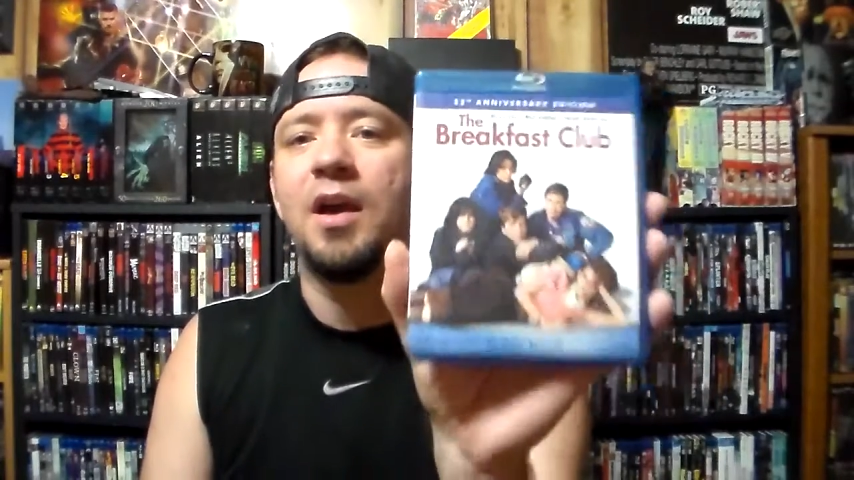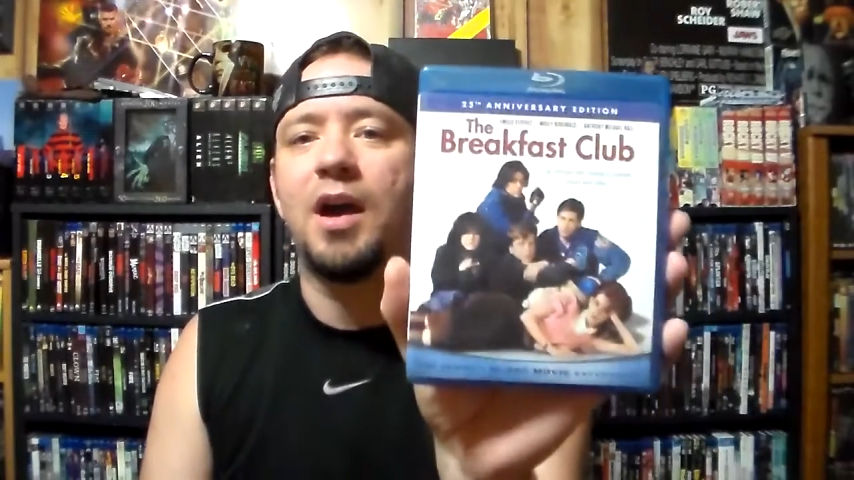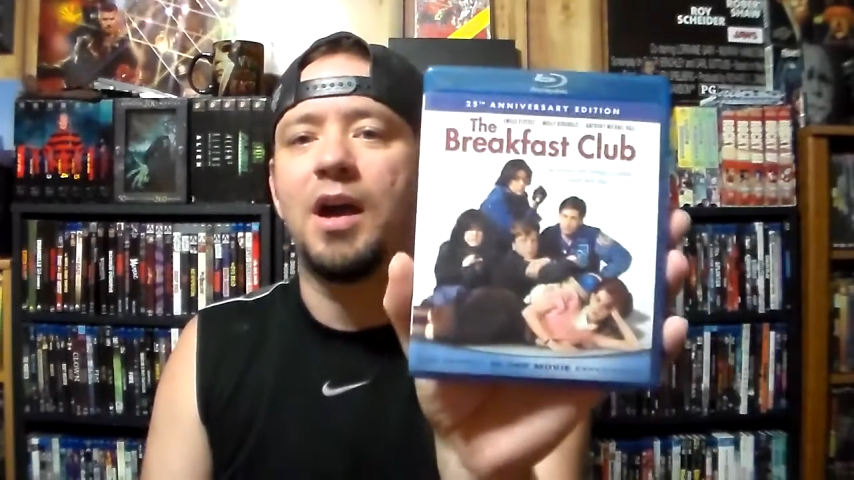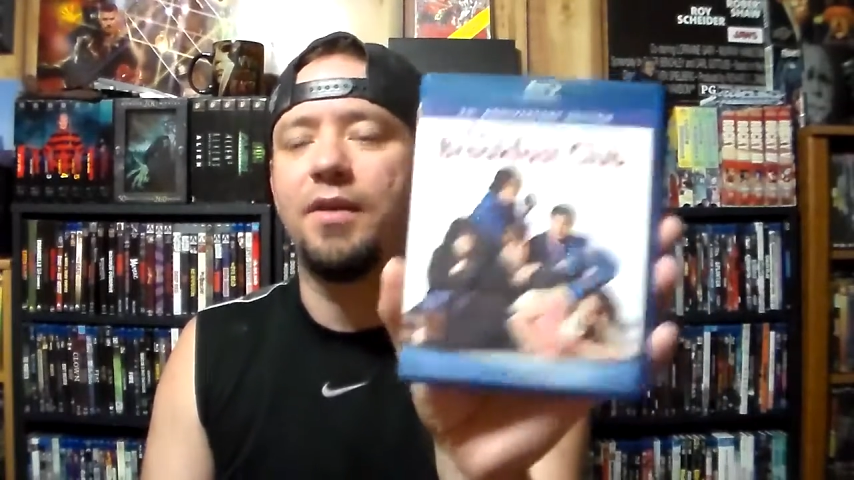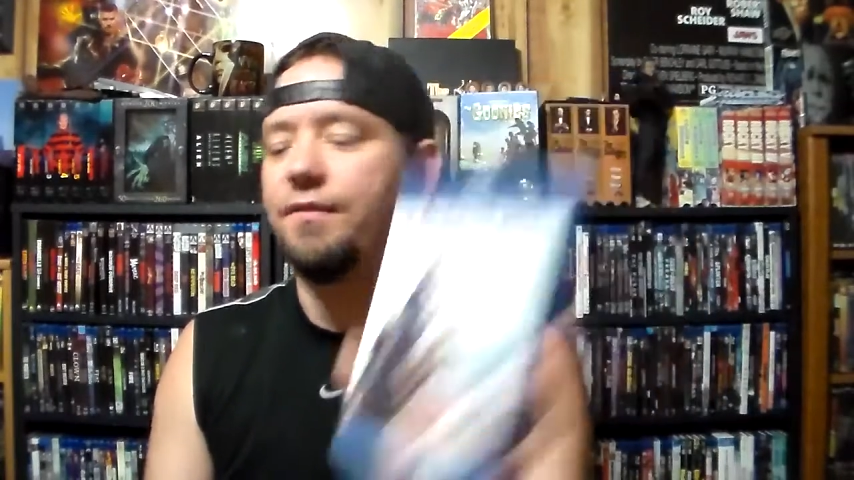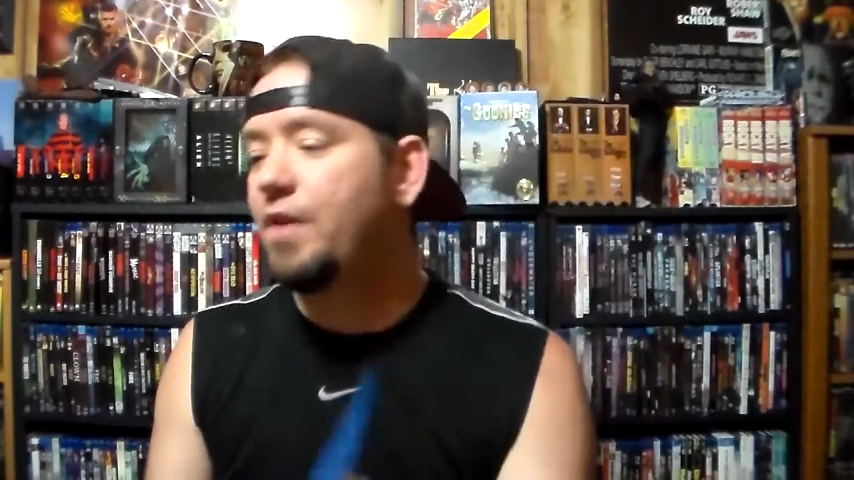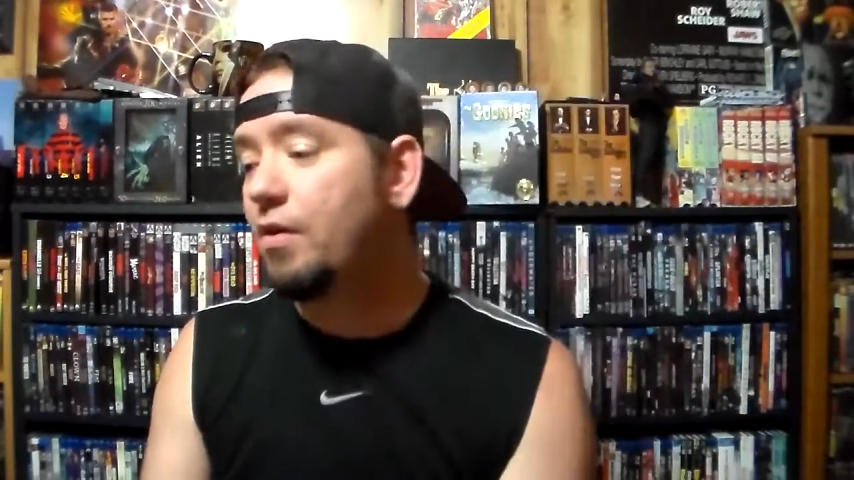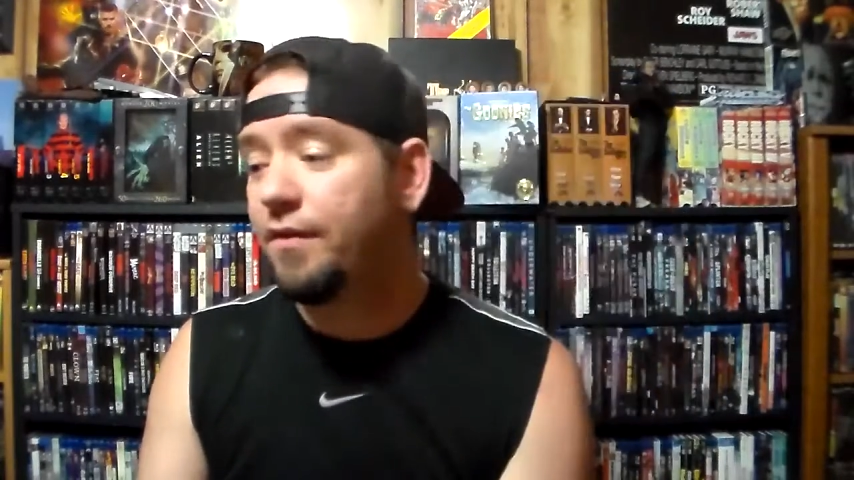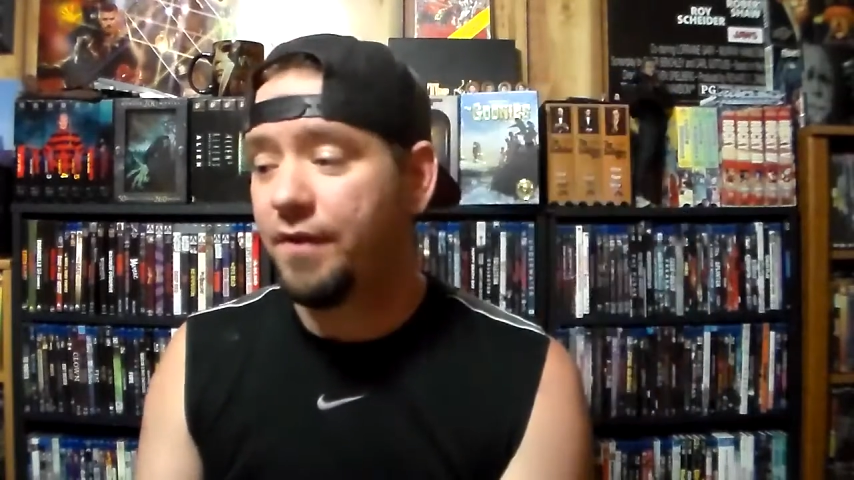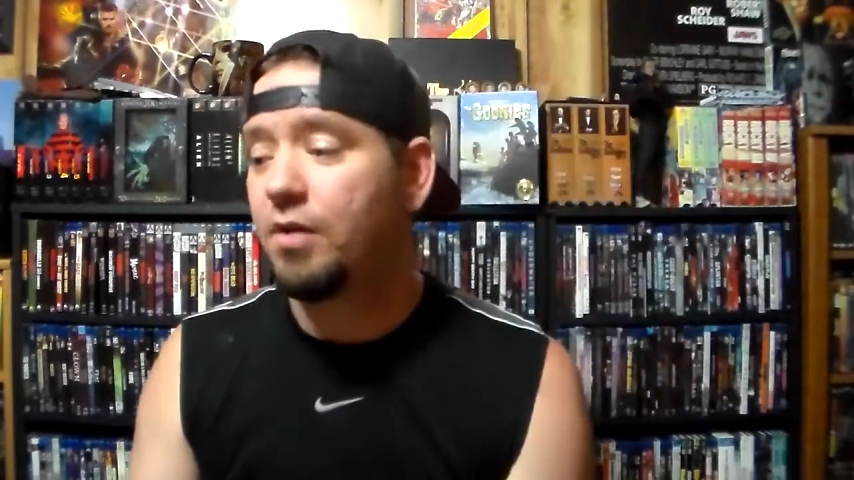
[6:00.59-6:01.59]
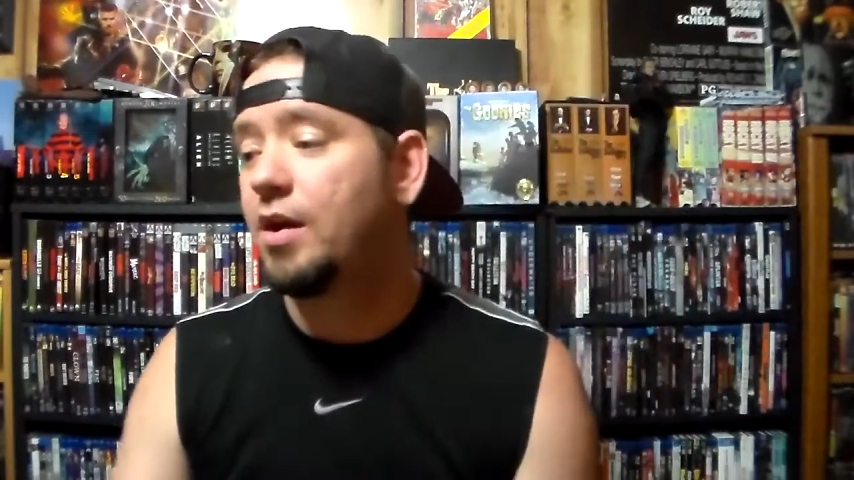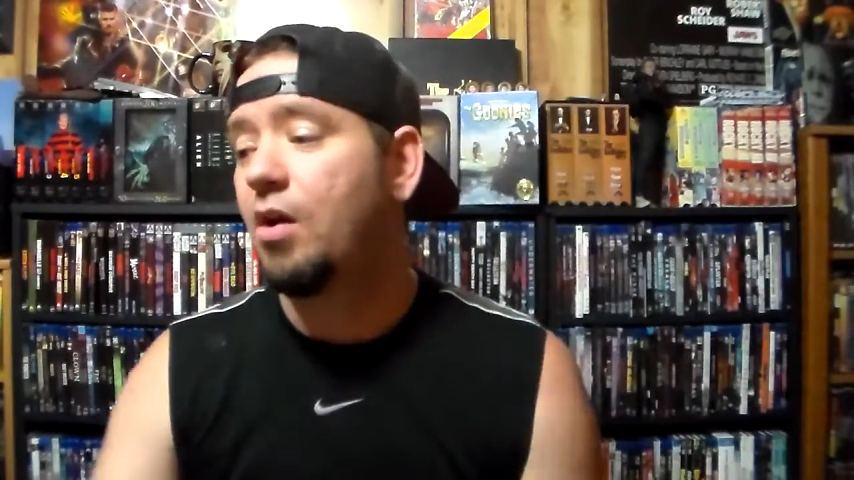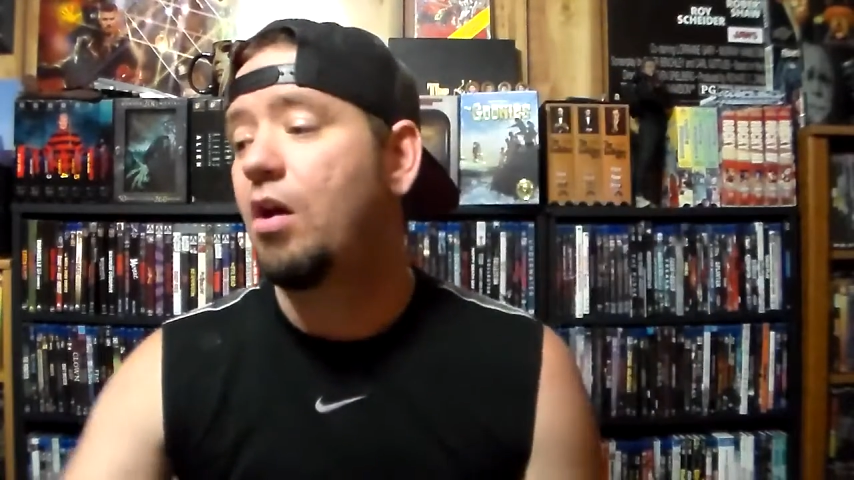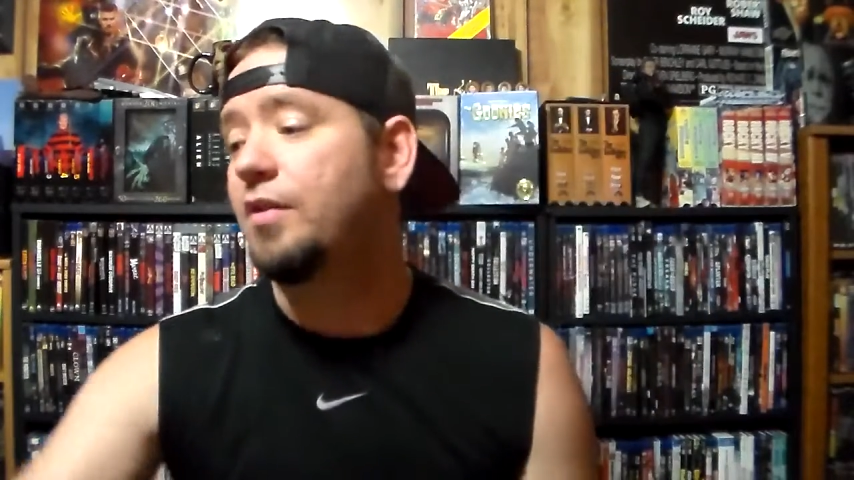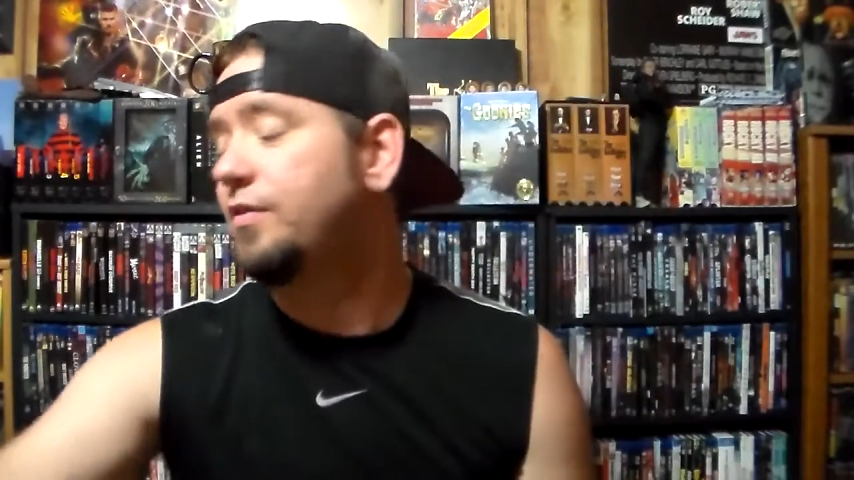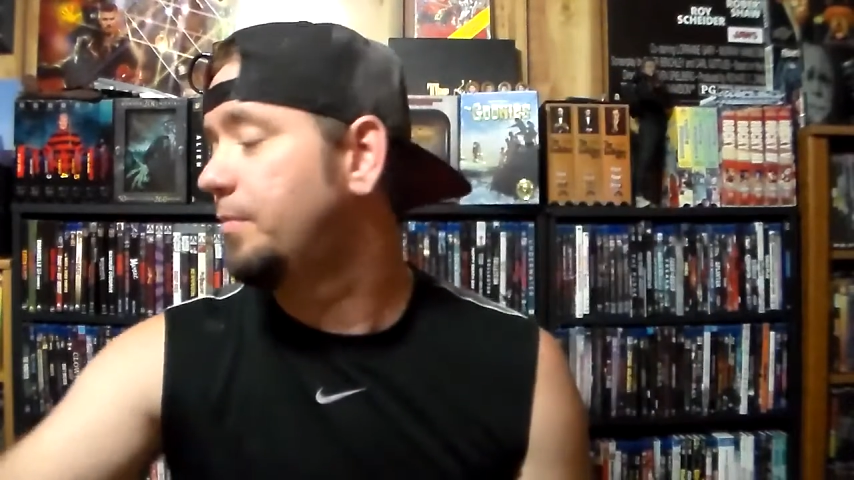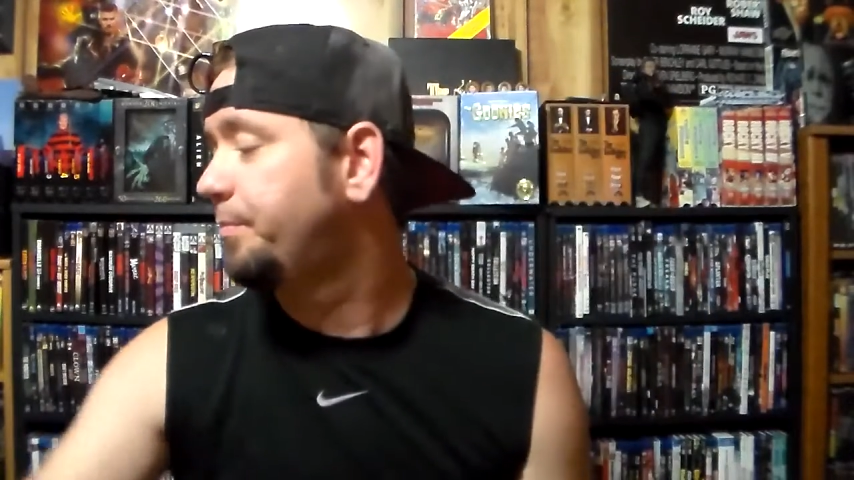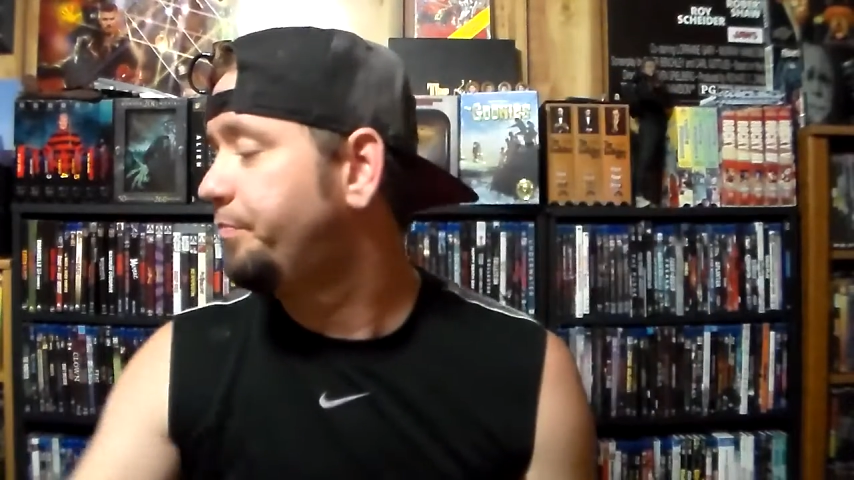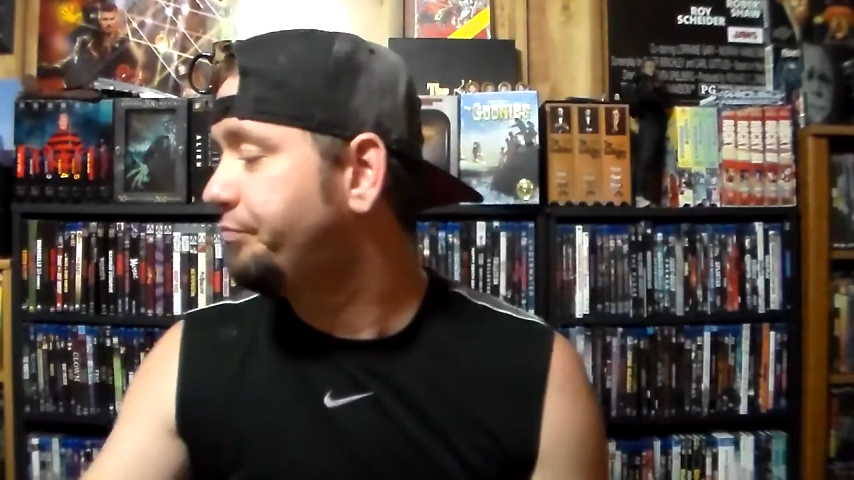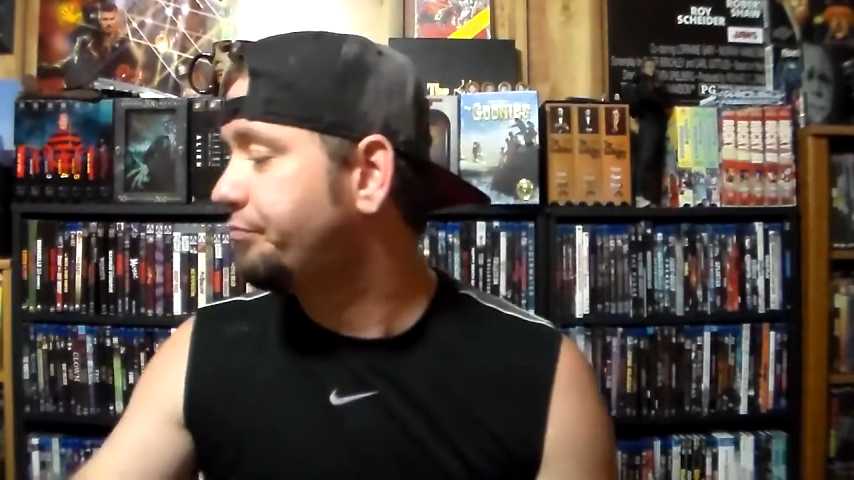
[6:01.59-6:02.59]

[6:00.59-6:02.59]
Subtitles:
Very, very awesome.